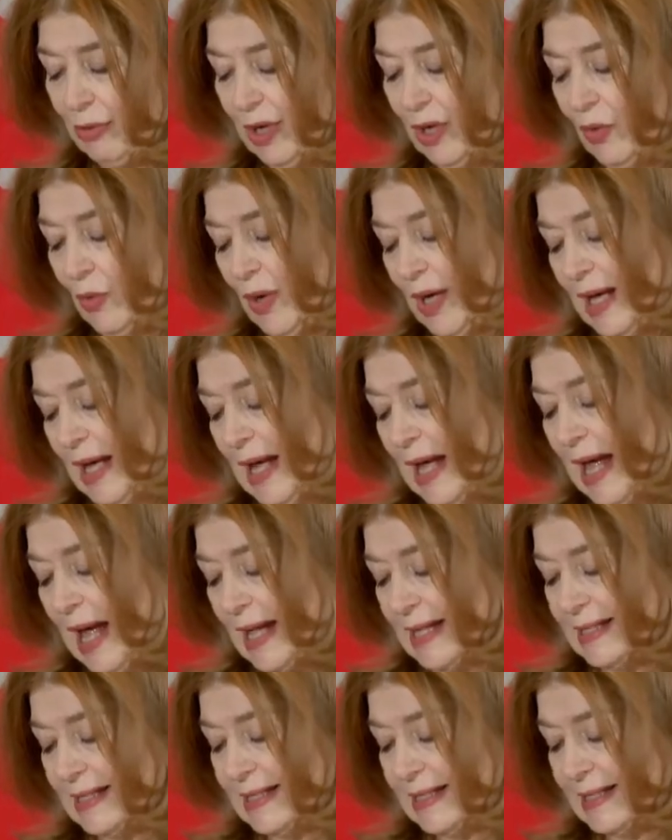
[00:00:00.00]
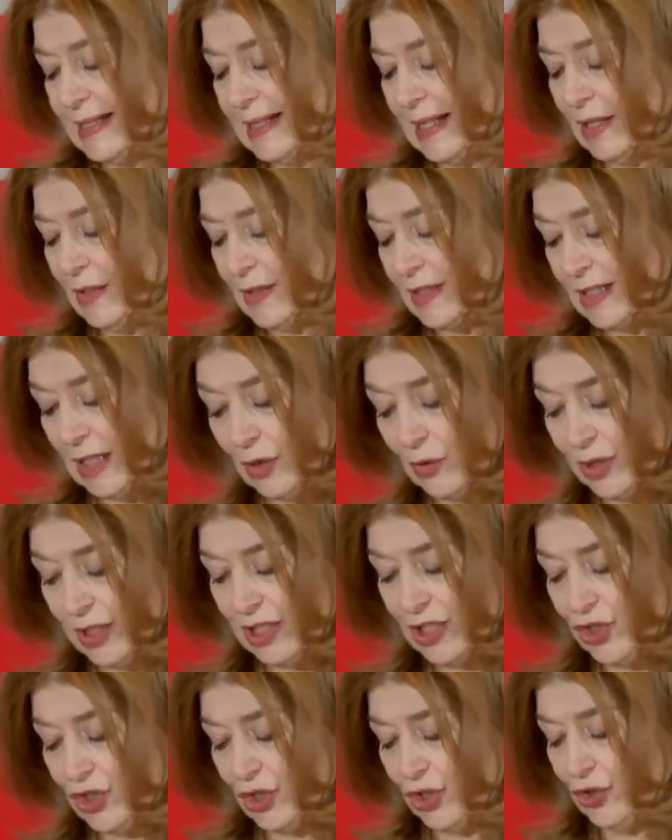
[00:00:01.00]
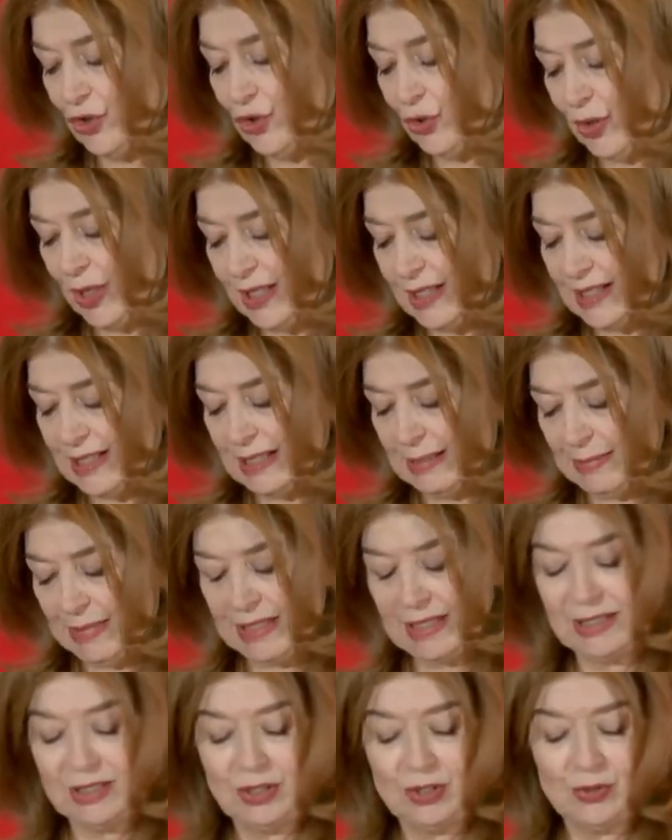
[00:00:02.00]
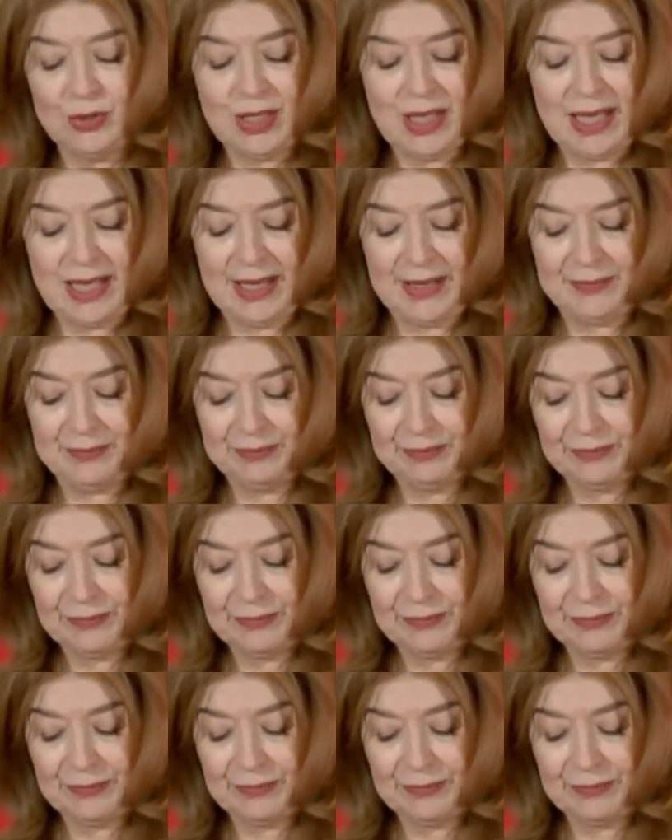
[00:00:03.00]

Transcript: Railway and so Southeastern Trains Limited UK.